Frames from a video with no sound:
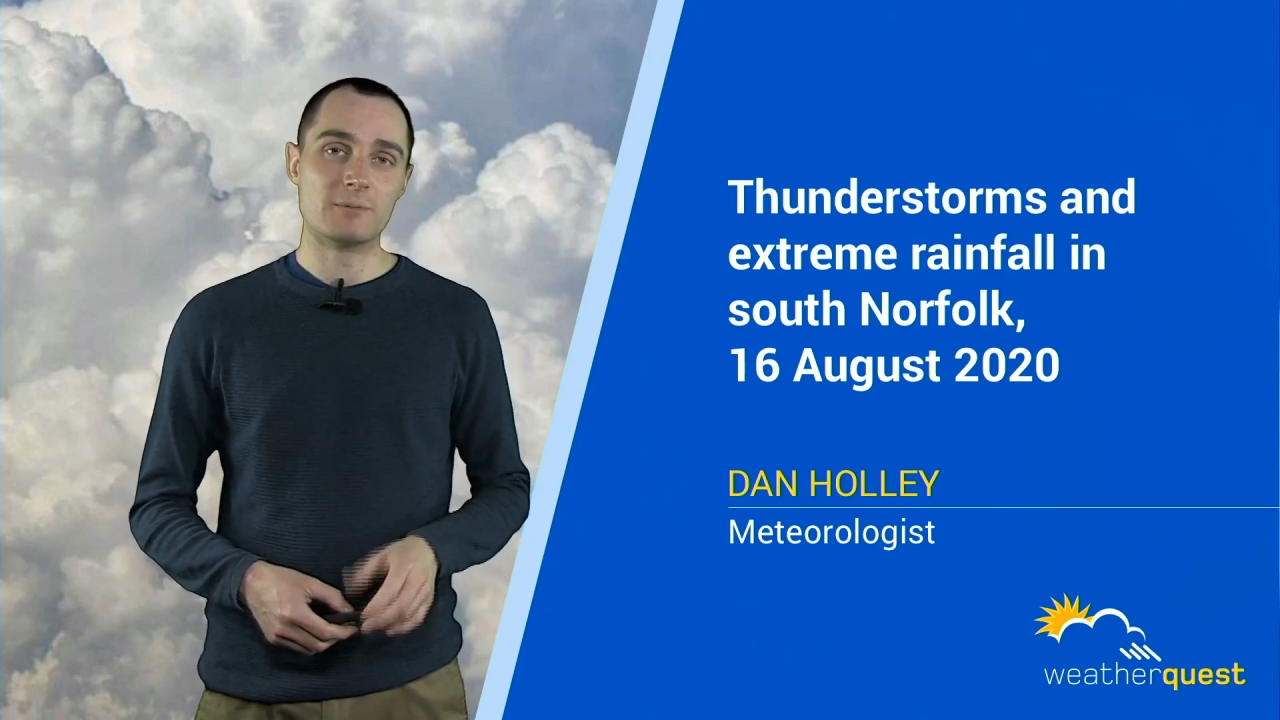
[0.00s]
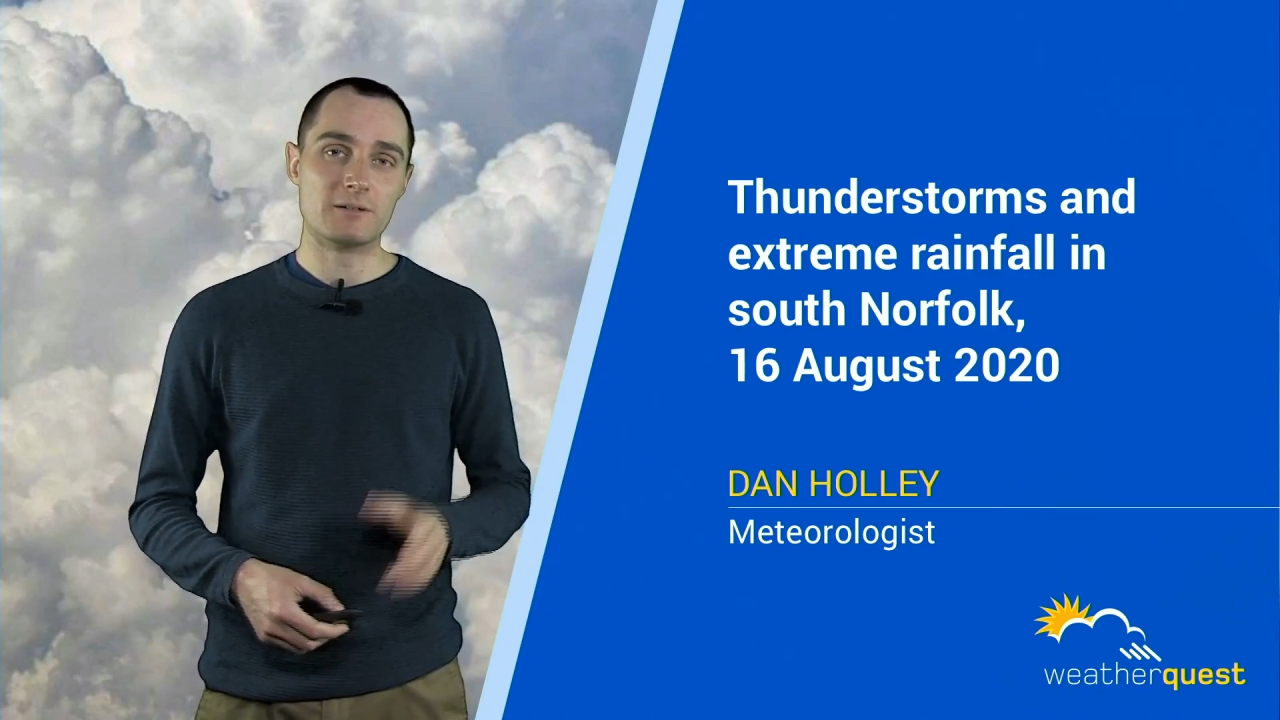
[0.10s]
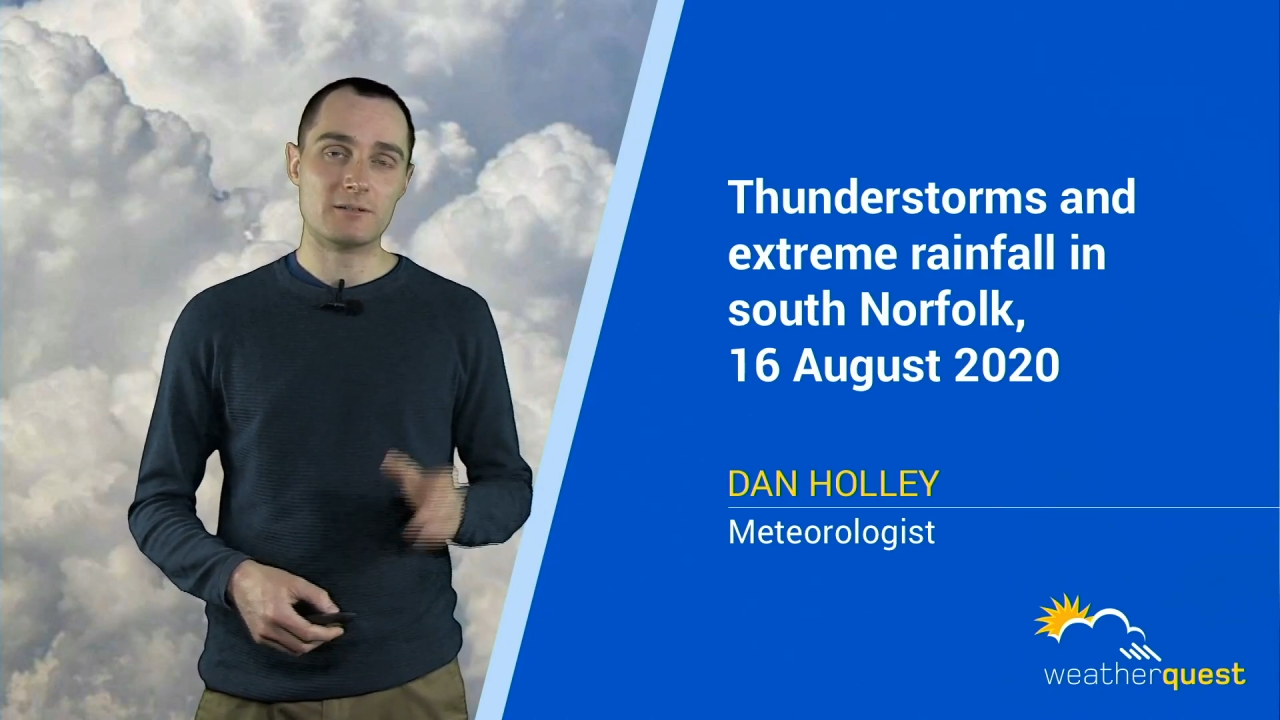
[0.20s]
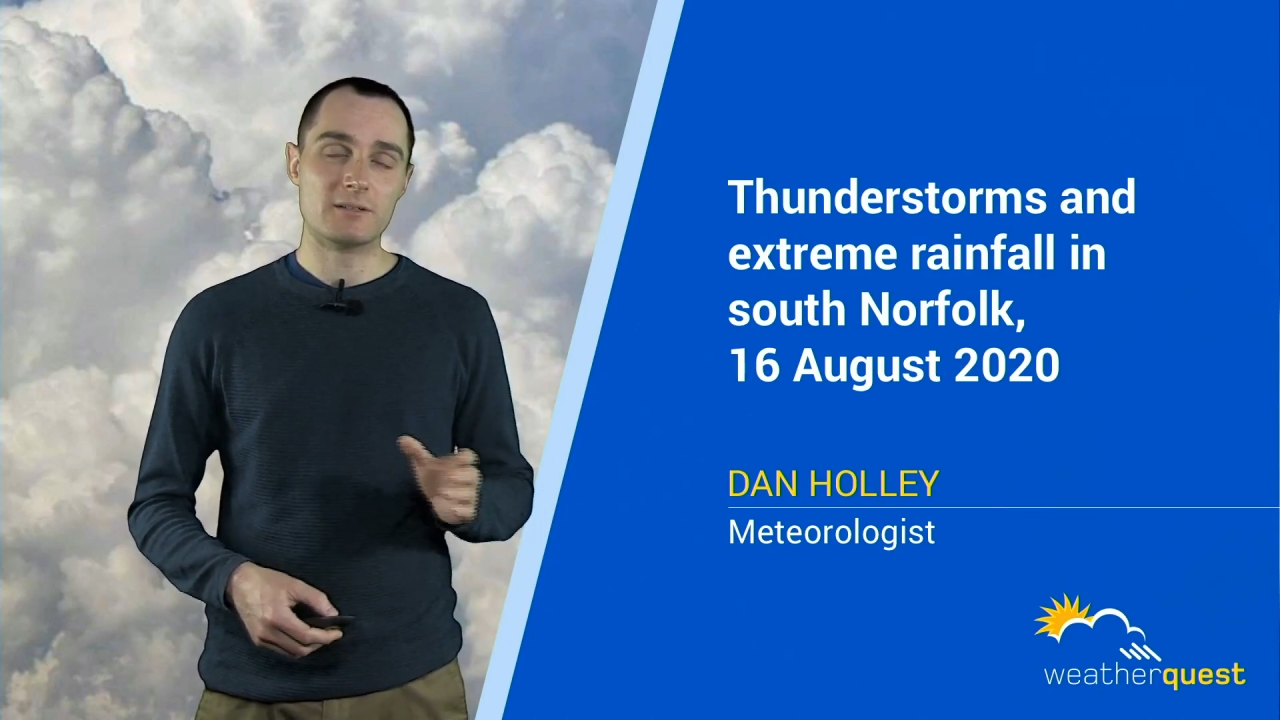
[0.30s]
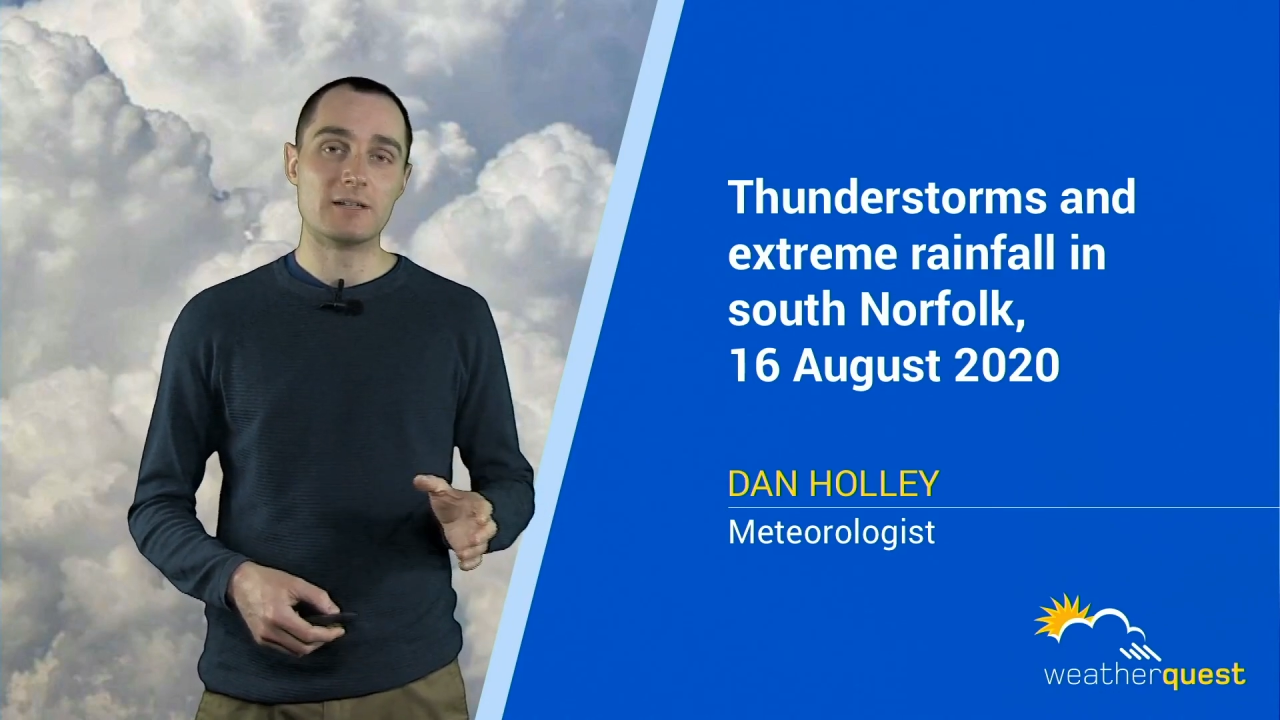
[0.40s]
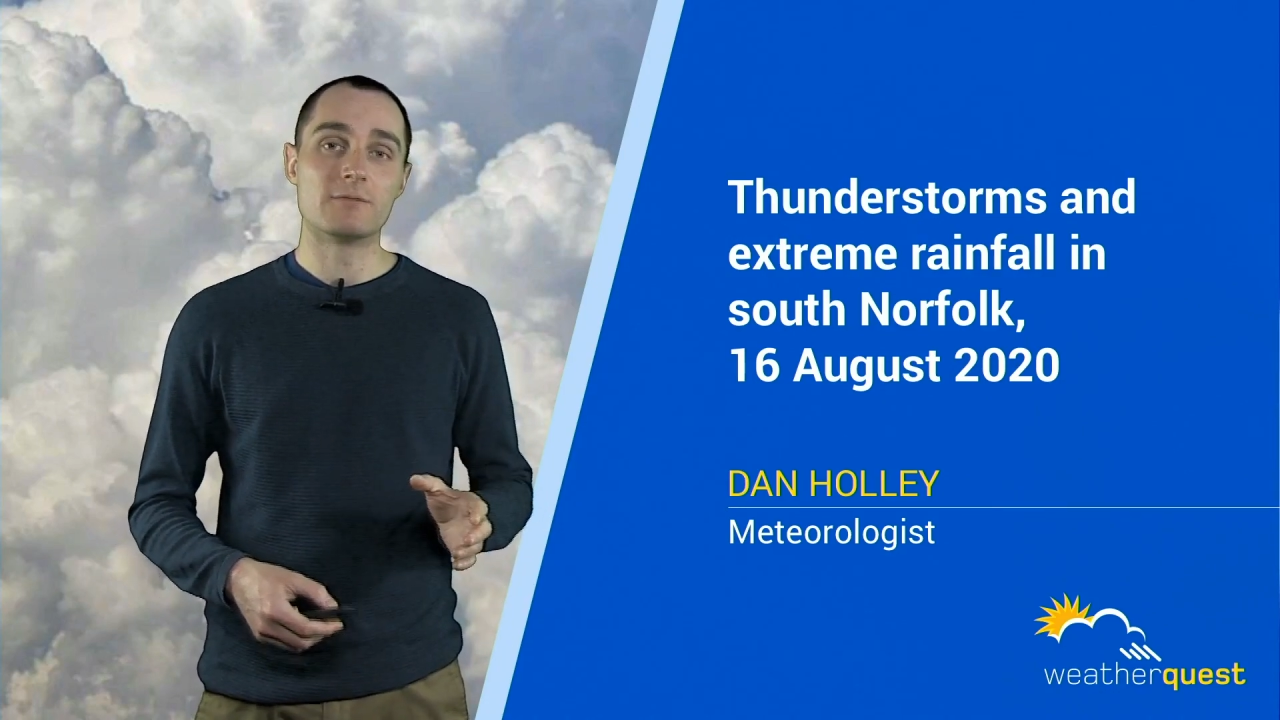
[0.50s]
because the